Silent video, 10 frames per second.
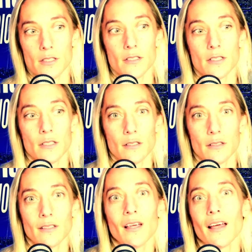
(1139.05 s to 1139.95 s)
That's great.
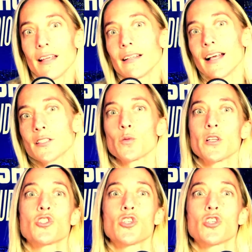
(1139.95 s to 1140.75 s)
Yeah. Yeah, like that's what it should be.